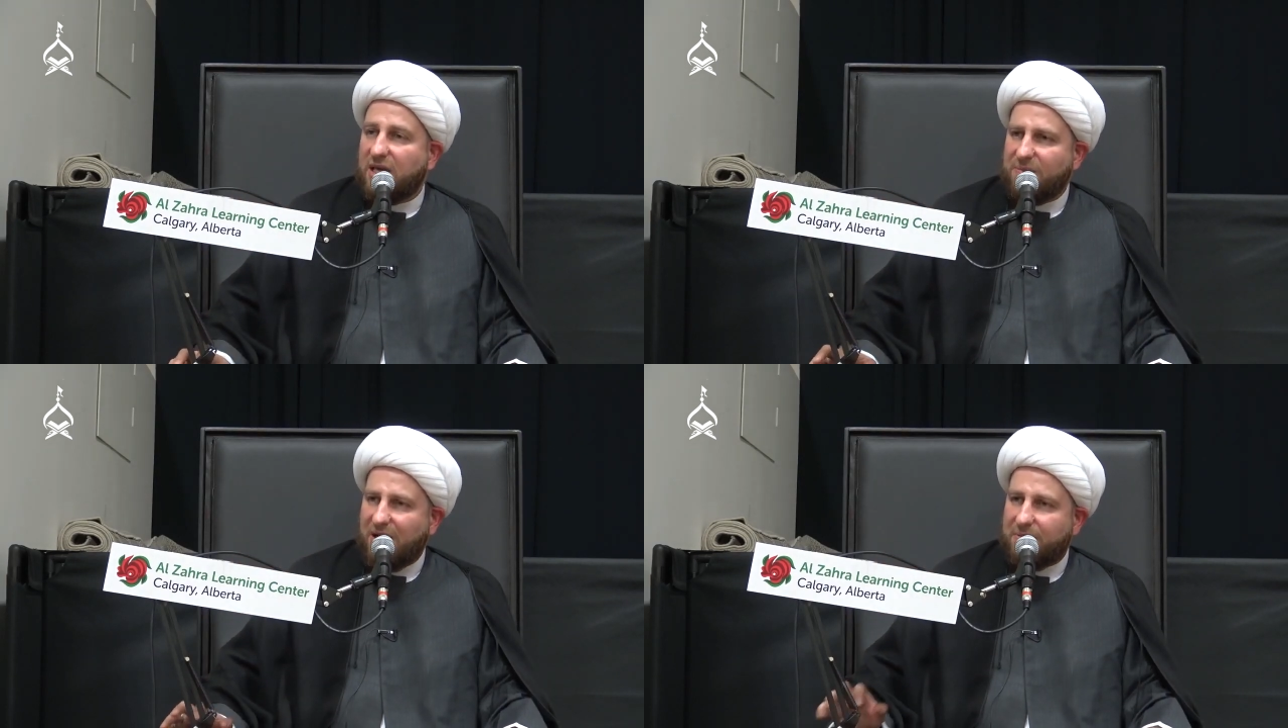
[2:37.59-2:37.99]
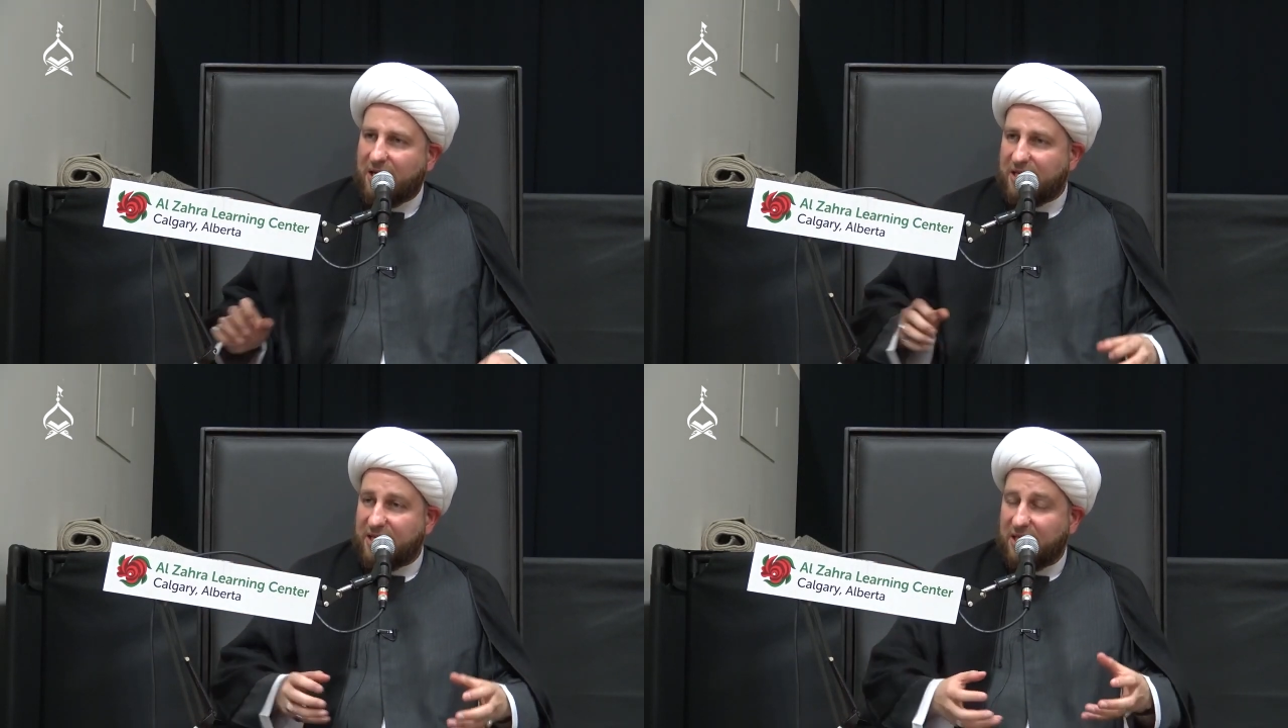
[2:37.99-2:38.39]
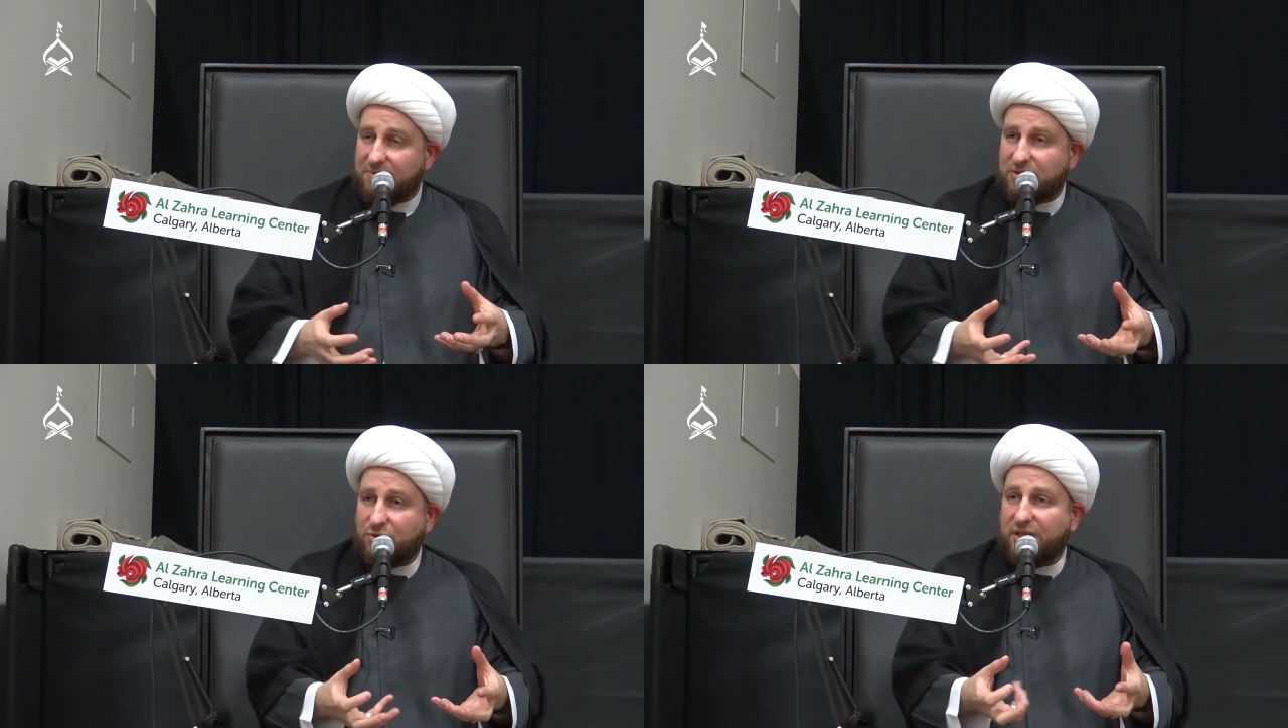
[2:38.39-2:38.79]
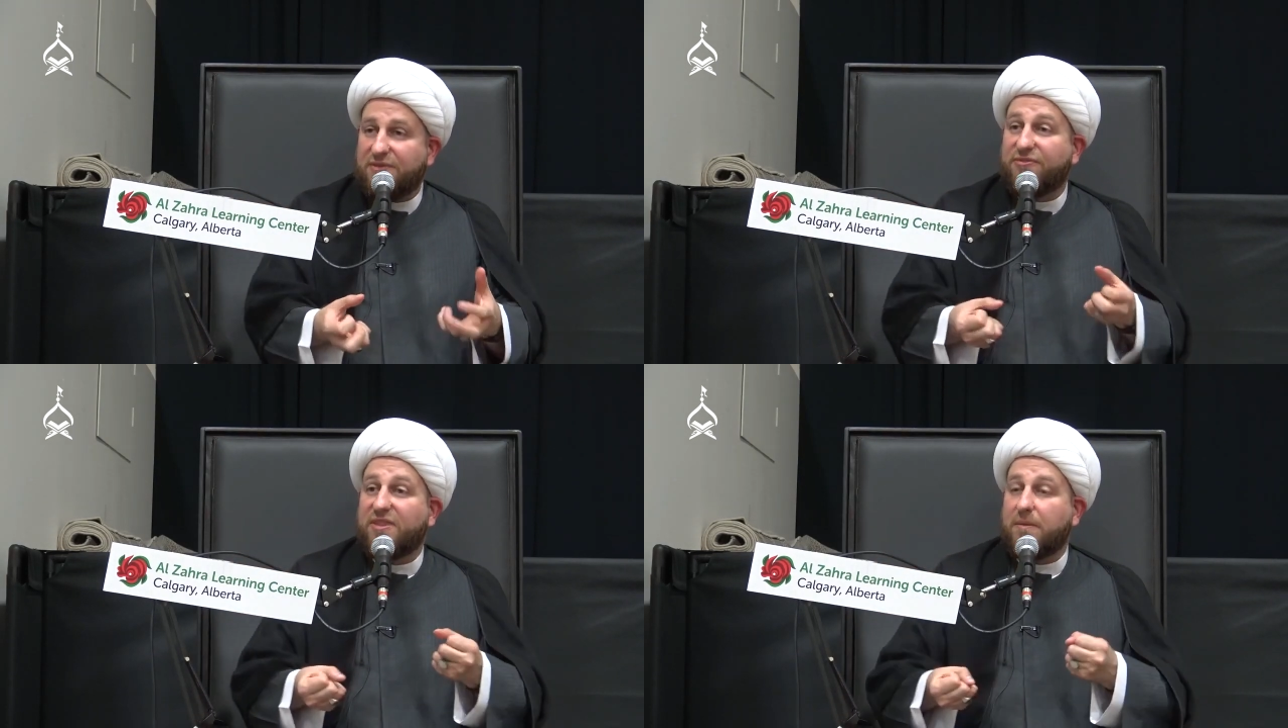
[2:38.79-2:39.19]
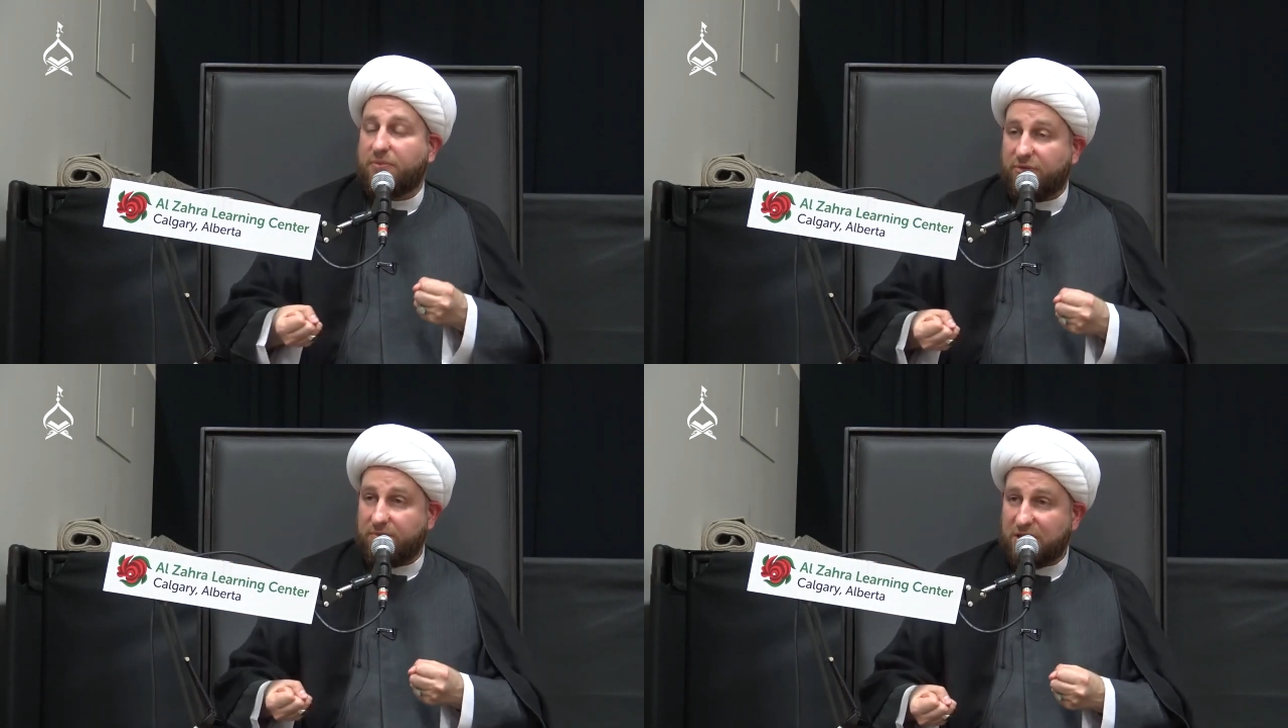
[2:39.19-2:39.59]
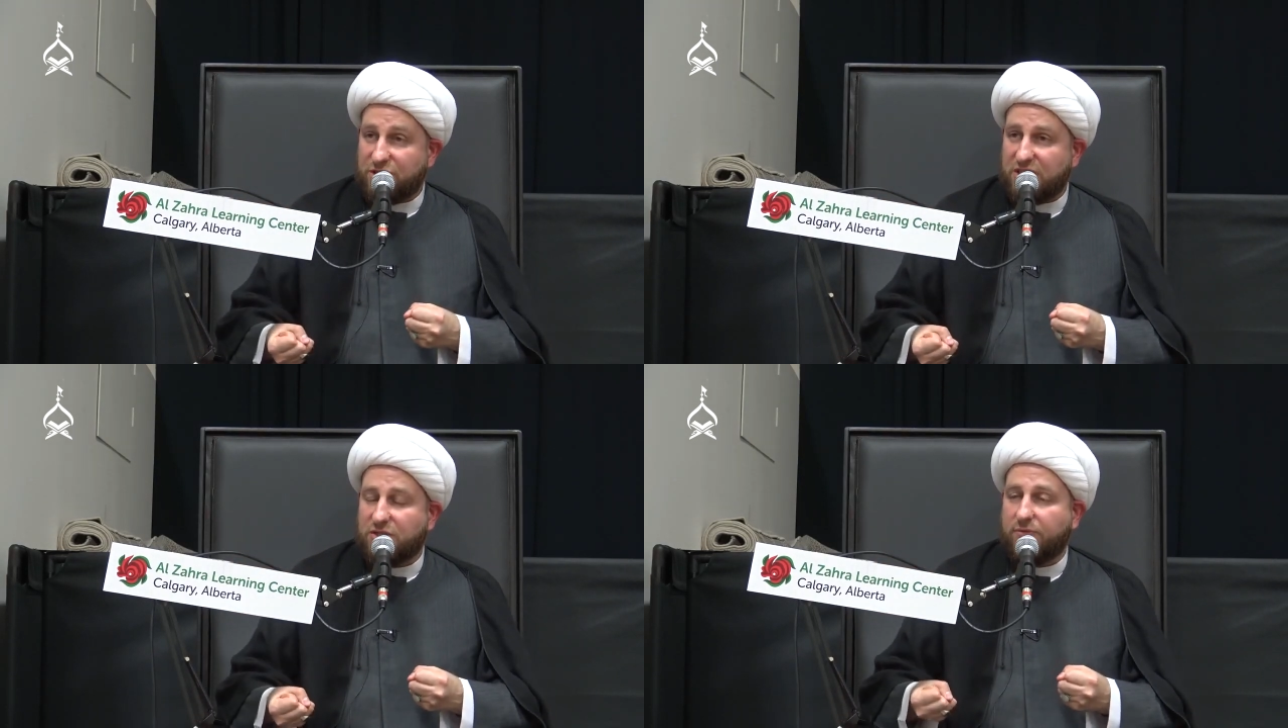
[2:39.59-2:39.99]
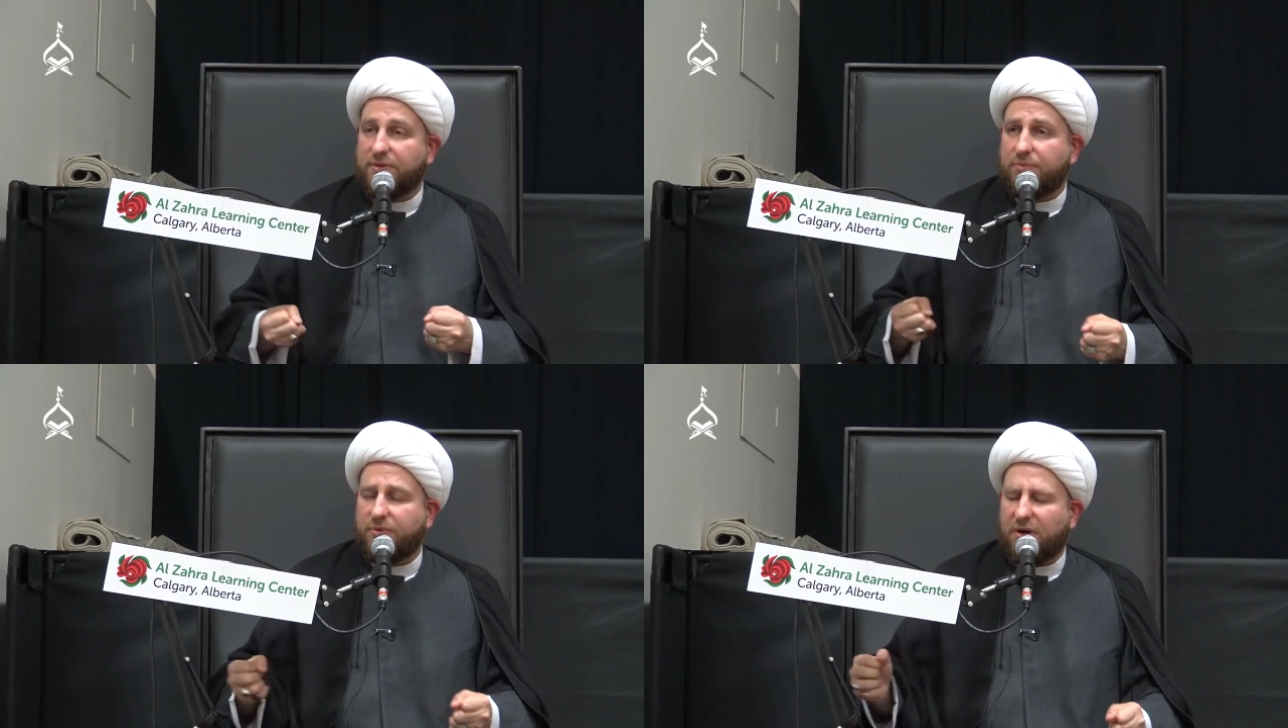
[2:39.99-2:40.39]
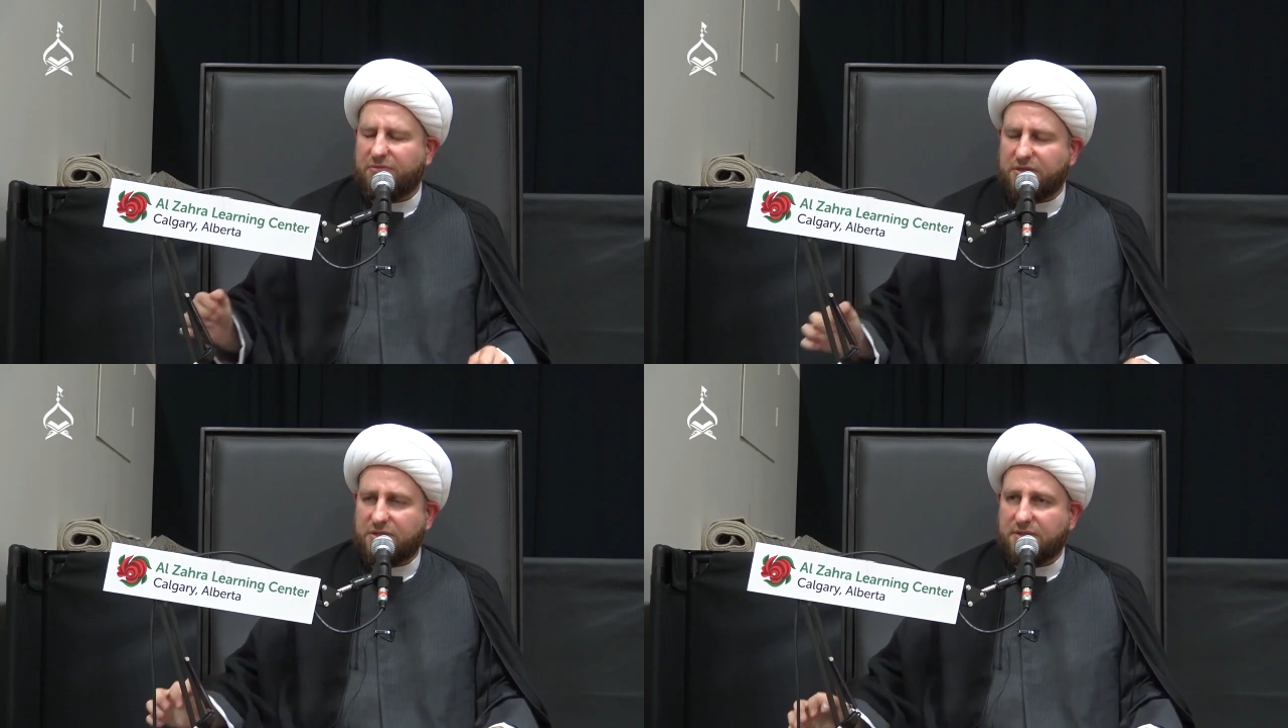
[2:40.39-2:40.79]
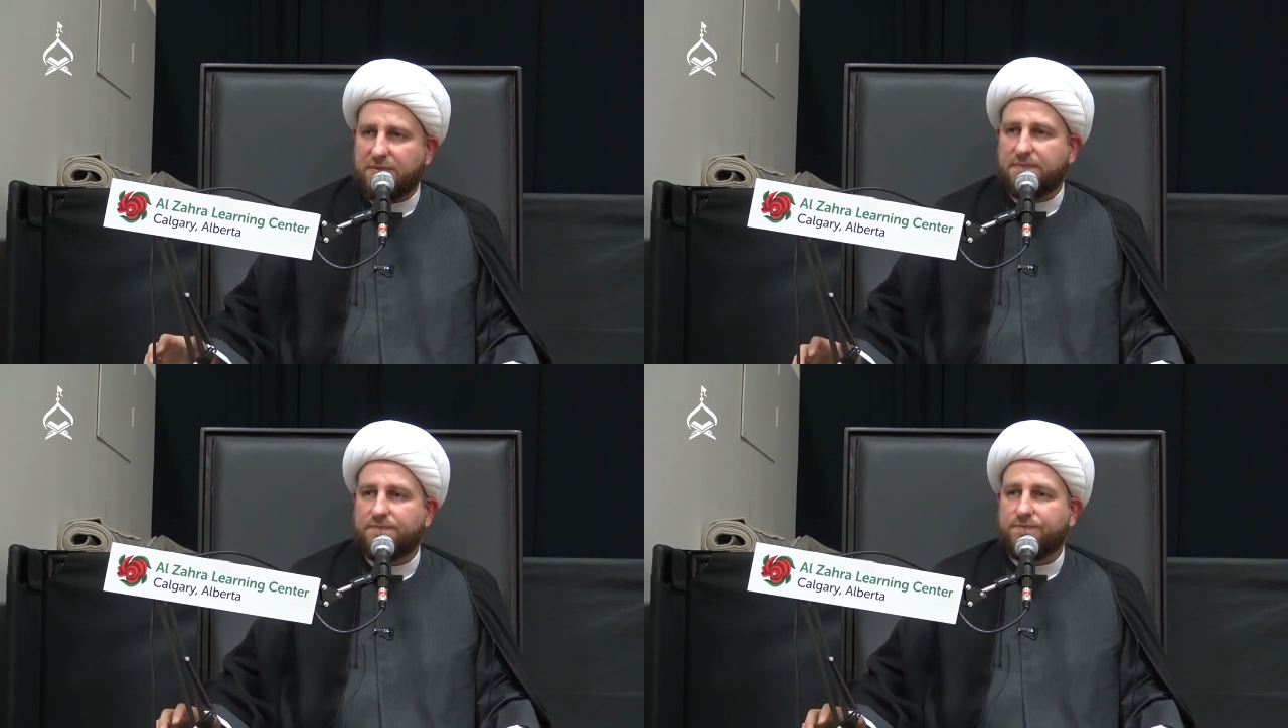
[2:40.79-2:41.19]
Imam Ali comes to lift them from the chest of the Prophet.